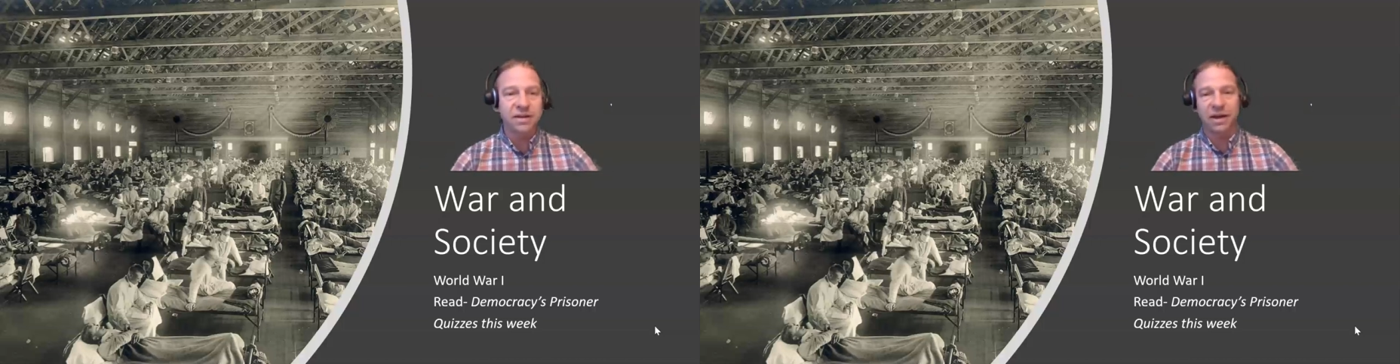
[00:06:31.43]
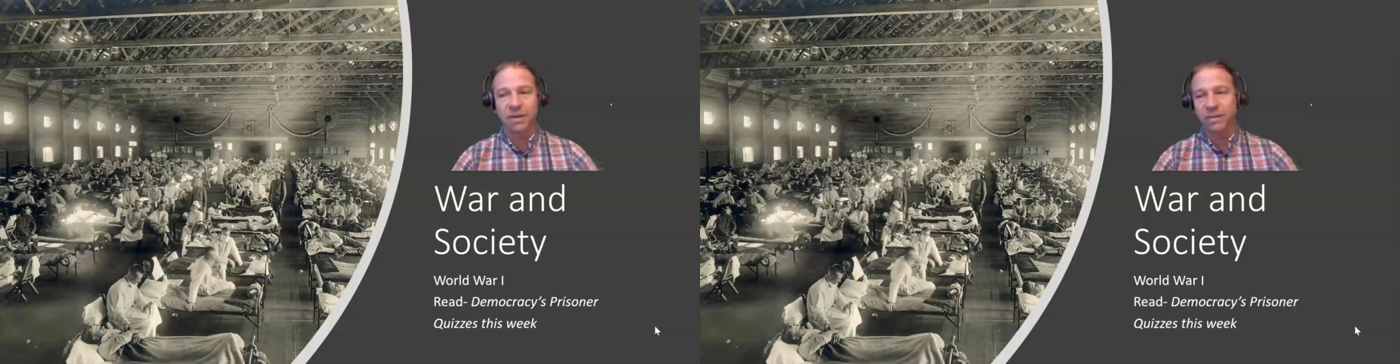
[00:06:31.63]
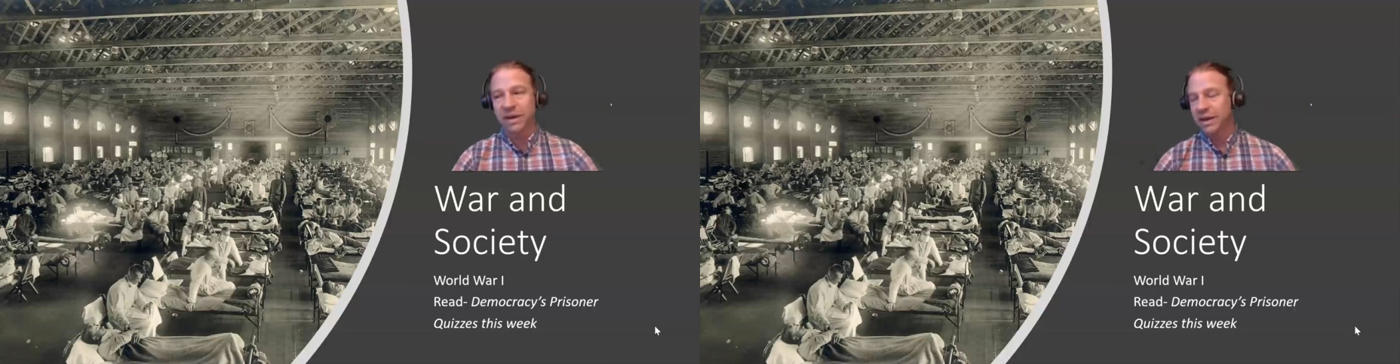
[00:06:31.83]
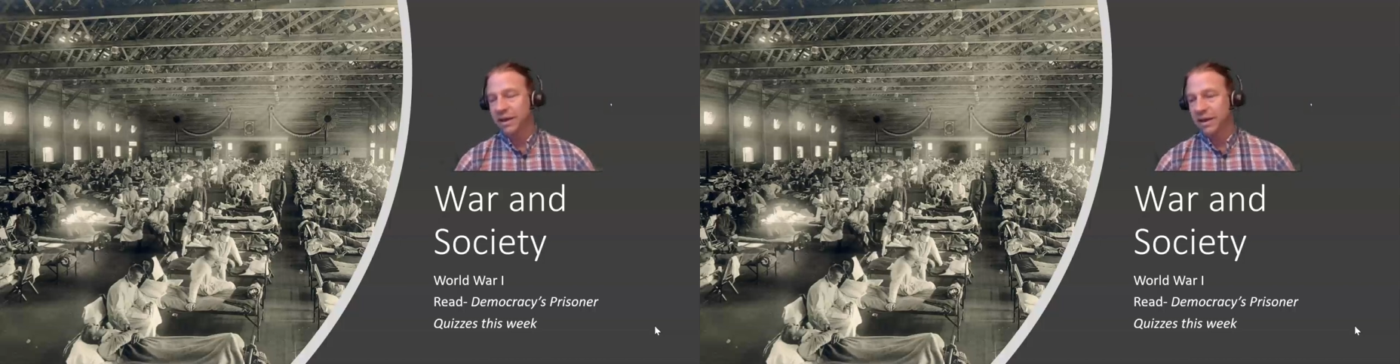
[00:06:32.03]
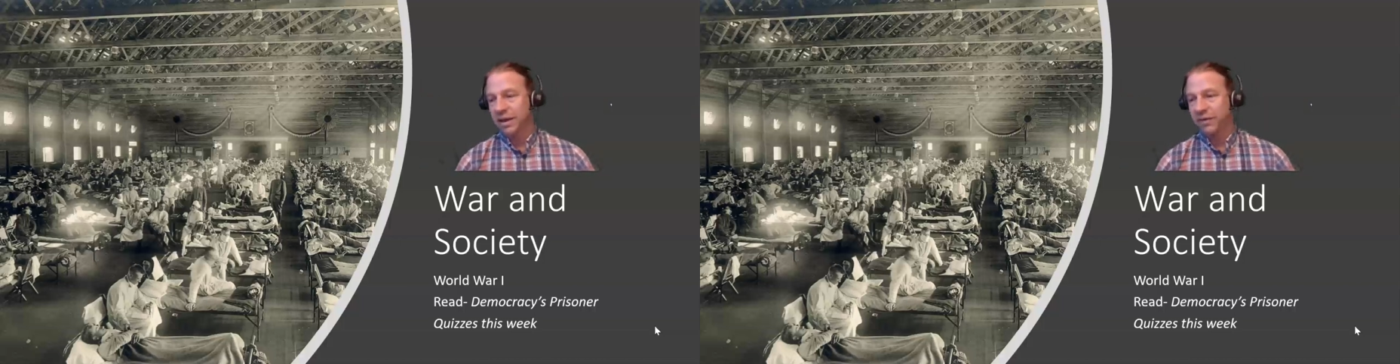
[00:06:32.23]

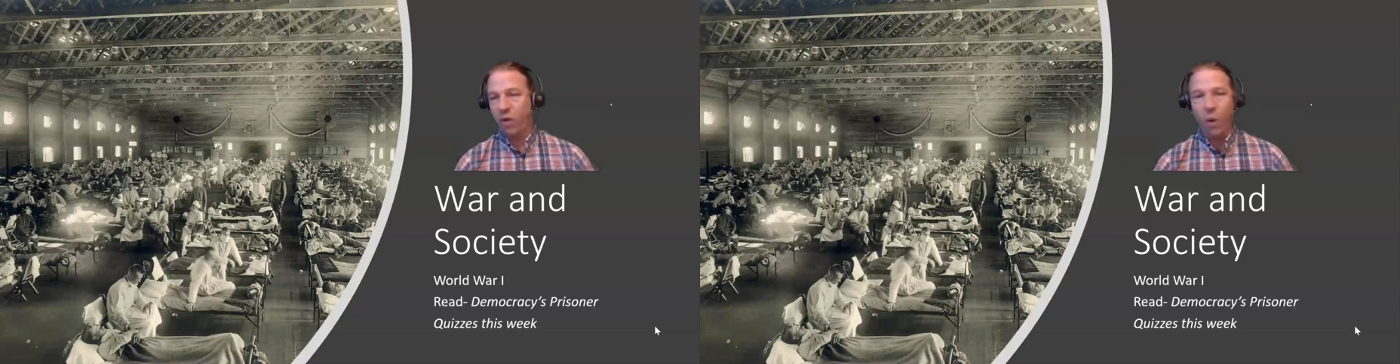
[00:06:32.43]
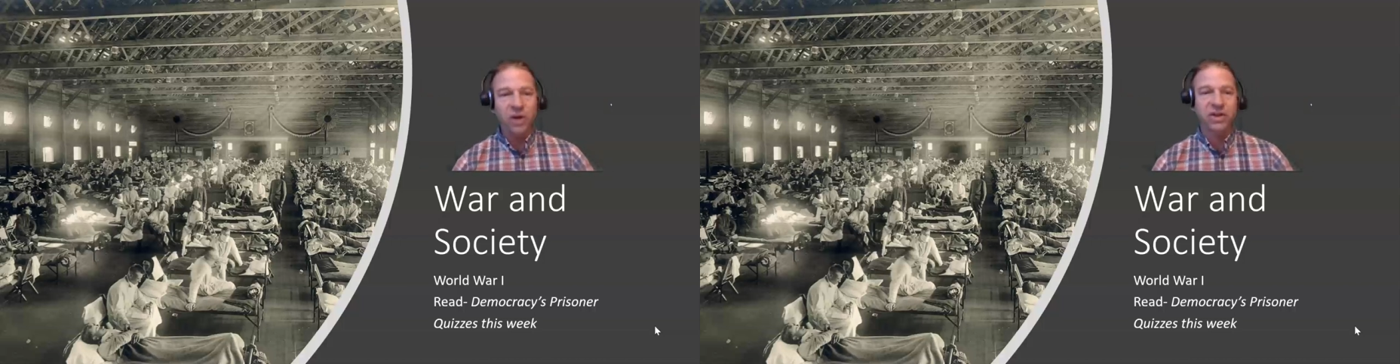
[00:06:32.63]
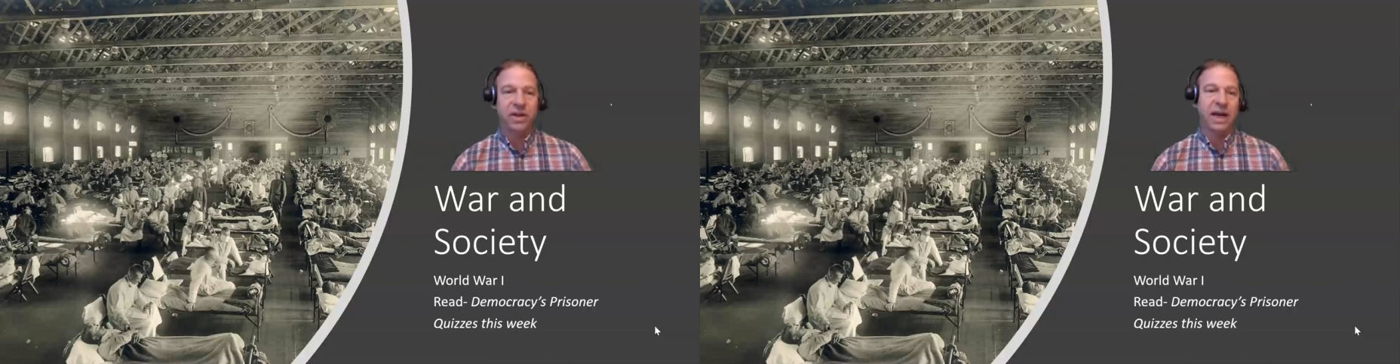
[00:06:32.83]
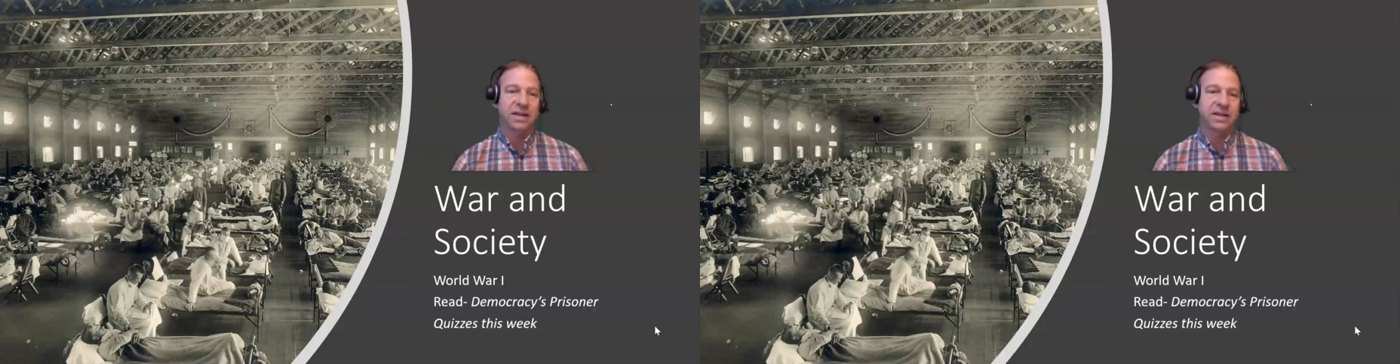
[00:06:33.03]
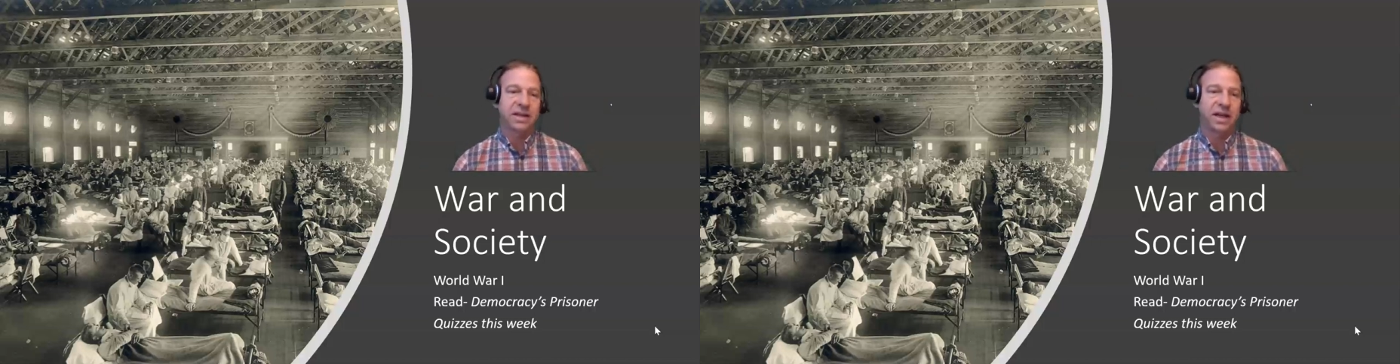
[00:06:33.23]
Of course, the
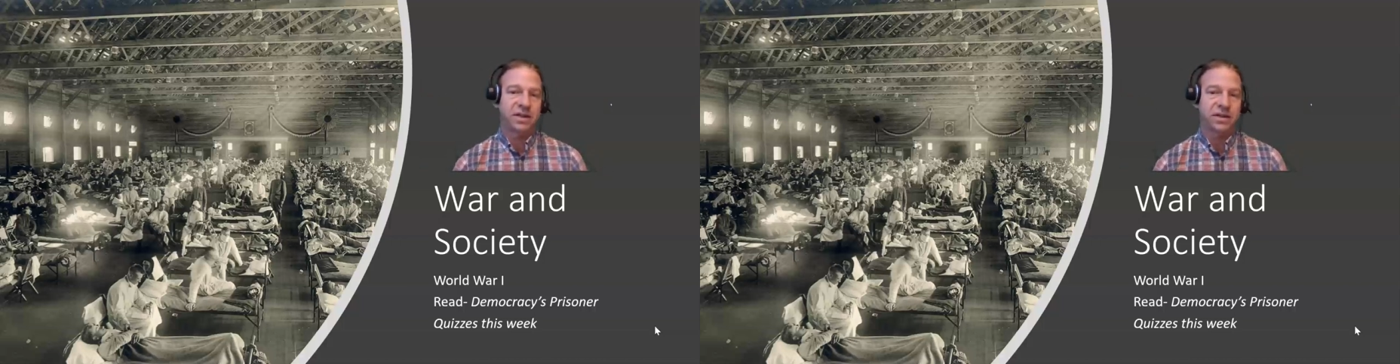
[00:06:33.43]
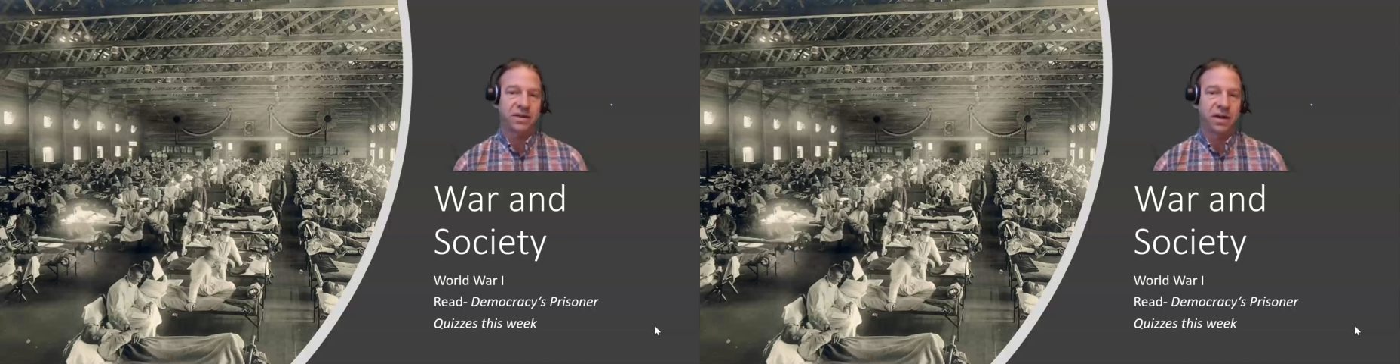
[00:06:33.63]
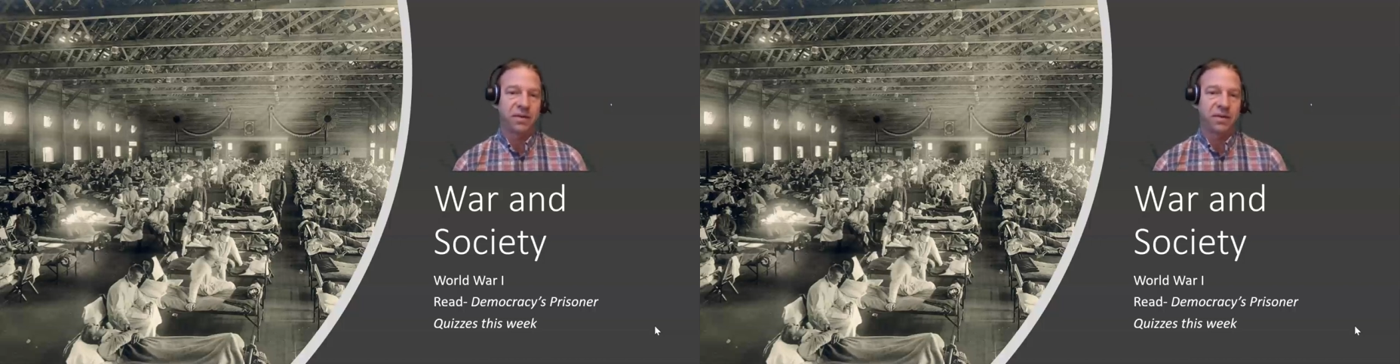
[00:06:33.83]
United States